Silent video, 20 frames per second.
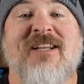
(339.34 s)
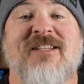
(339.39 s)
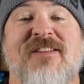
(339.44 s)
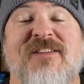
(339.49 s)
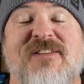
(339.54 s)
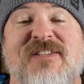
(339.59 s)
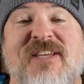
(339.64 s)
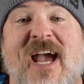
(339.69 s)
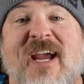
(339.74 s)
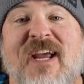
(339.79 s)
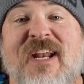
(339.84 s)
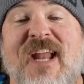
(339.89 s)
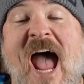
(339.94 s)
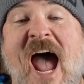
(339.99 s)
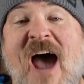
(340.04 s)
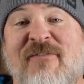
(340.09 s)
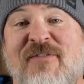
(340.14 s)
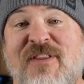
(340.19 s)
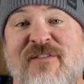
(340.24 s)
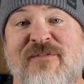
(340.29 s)
to the second
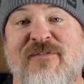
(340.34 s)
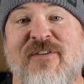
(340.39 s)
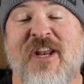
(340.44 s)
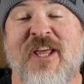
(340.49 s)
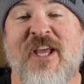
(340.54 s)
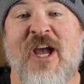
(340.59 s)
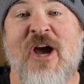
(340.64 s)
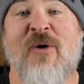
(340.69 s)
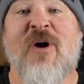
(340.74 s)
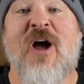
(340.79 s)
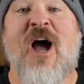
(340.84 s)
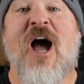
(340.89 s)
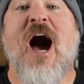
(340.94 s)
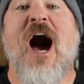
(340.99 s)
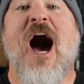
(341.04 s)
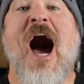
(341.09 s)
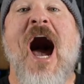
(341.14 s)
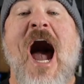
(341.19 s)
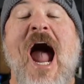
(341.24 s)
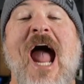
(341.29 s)
half of the video.
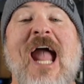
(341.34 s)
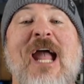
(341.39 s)
I